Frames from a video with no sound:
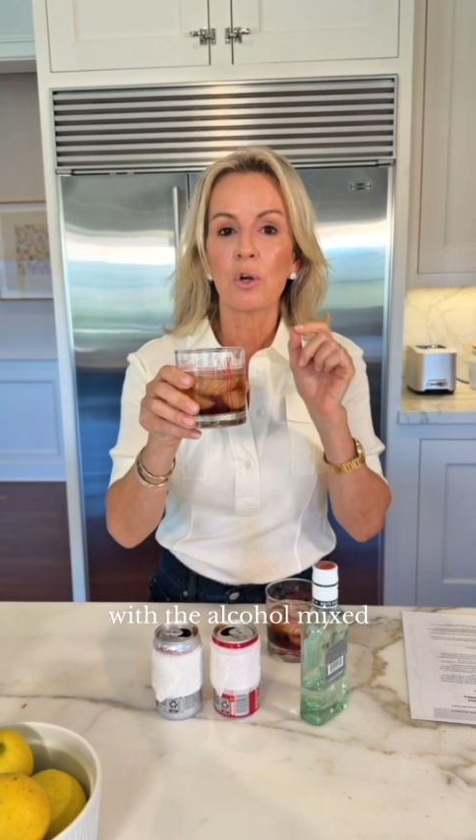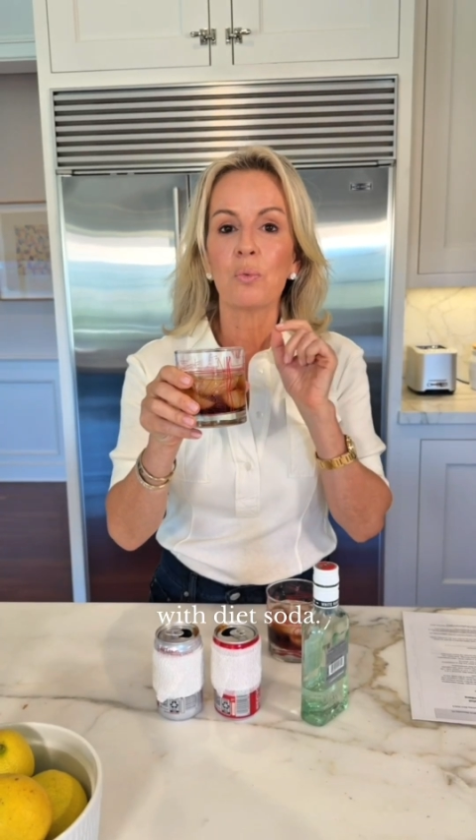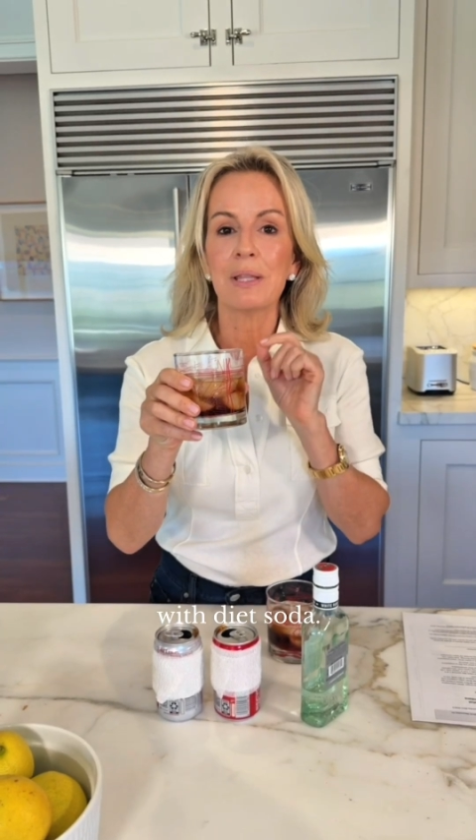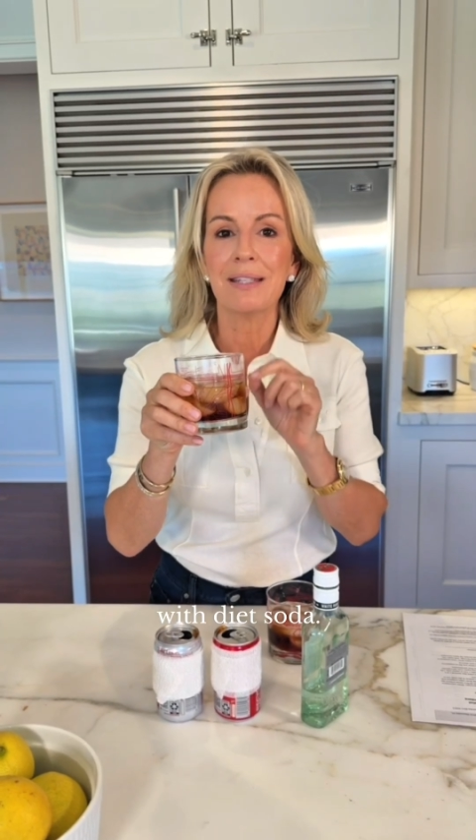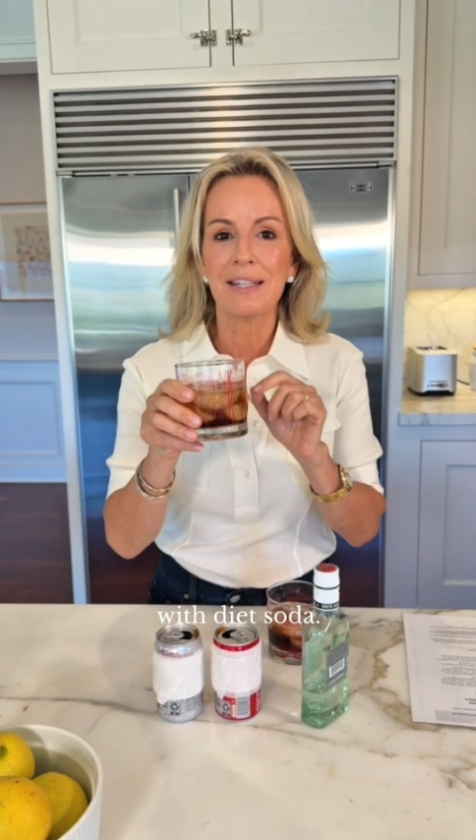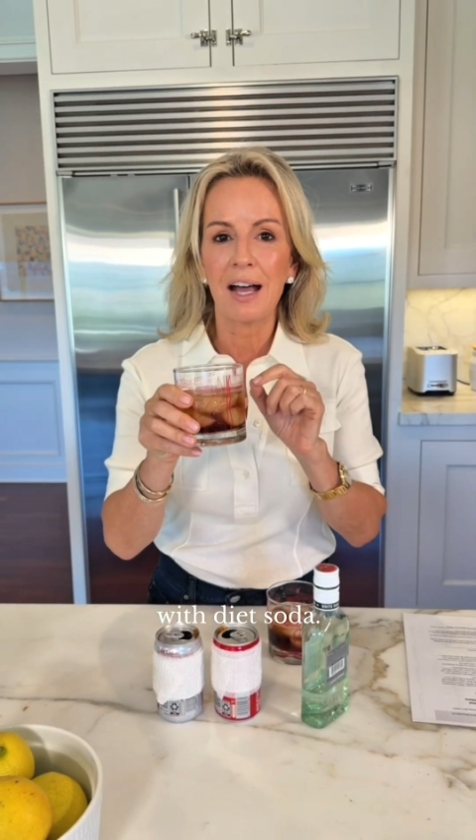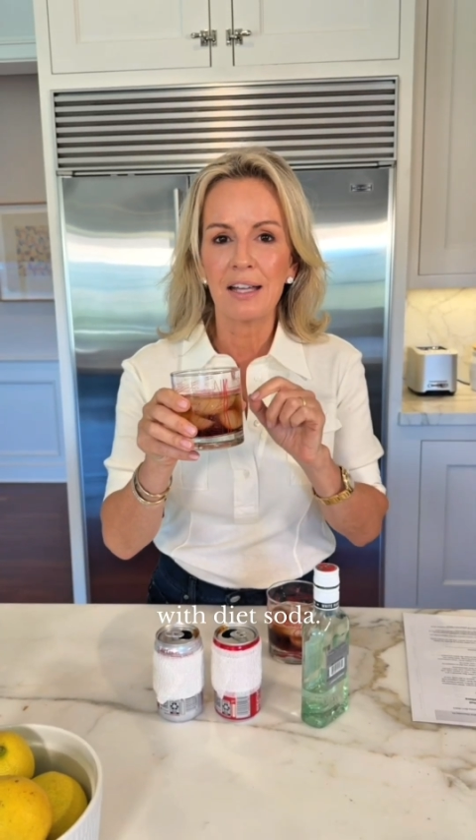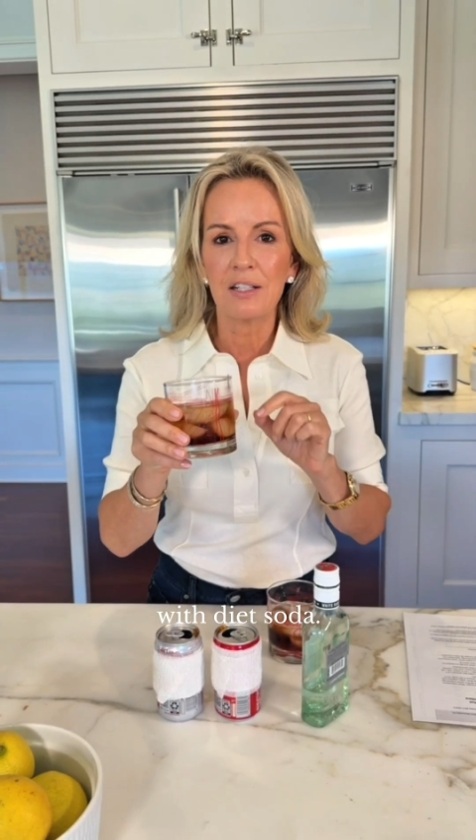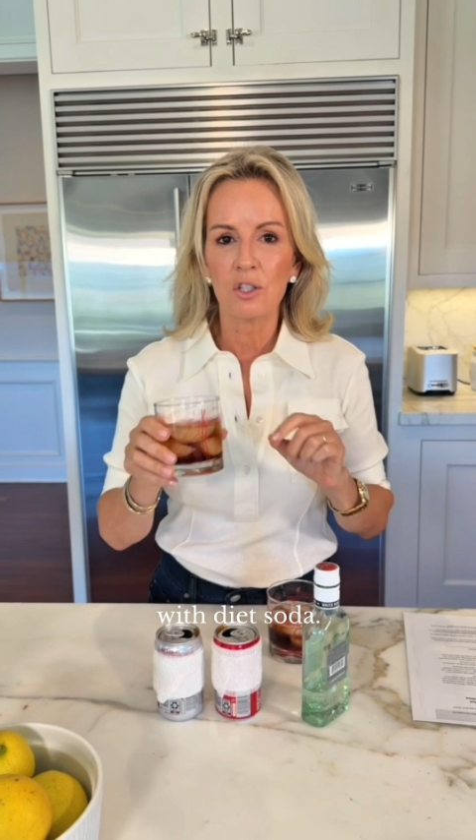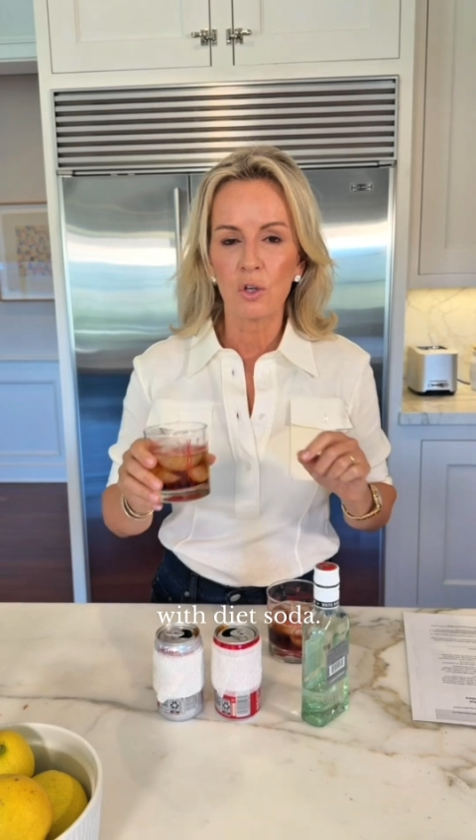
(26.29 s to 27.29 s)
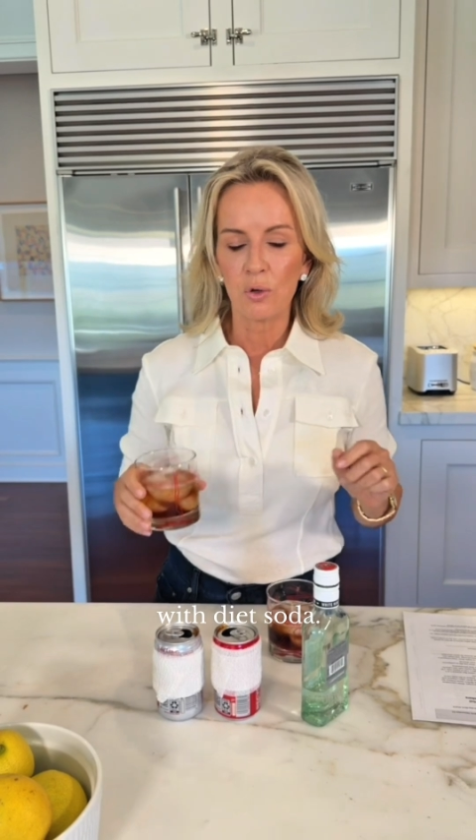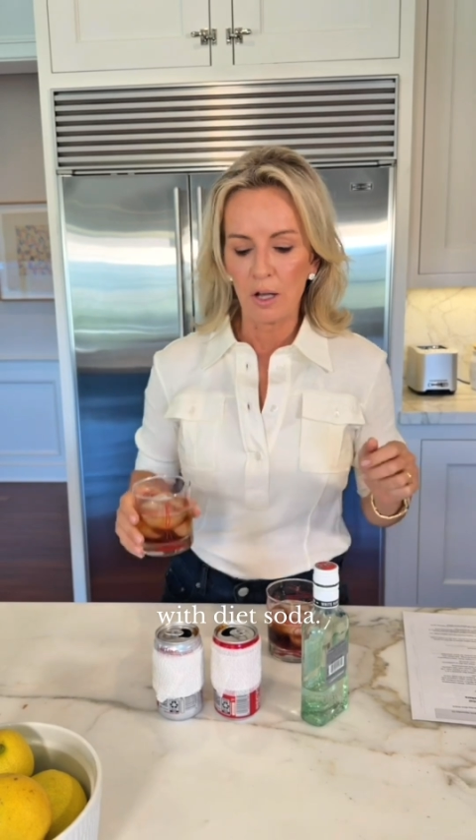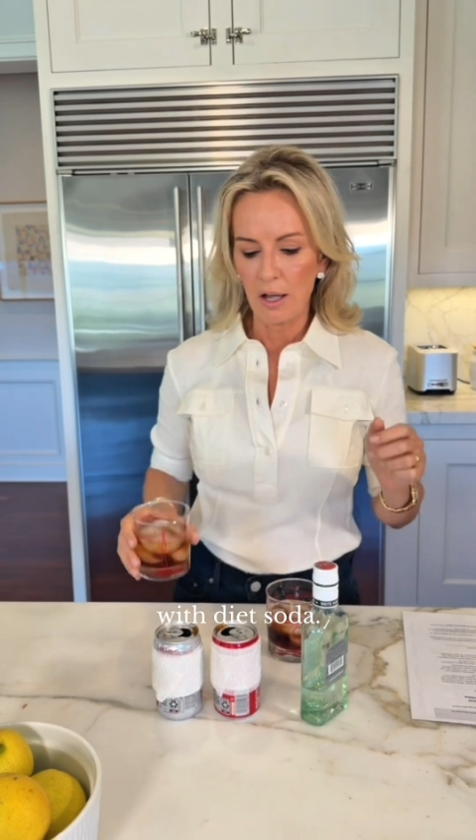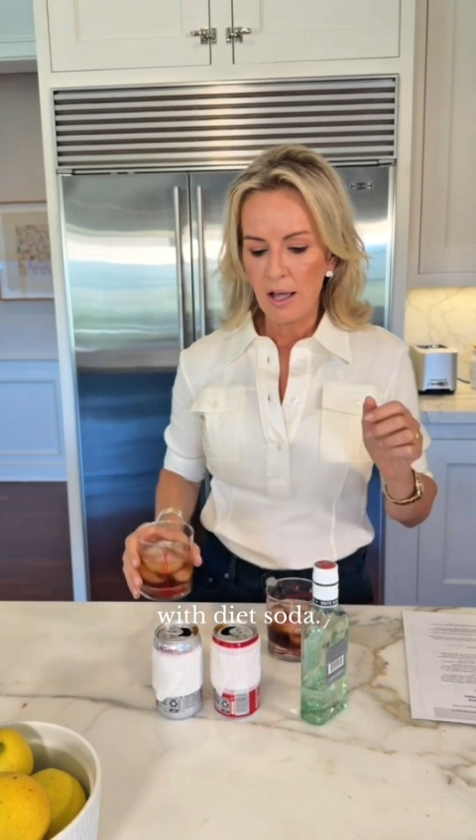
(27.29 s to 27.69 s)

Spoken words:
with diet soda.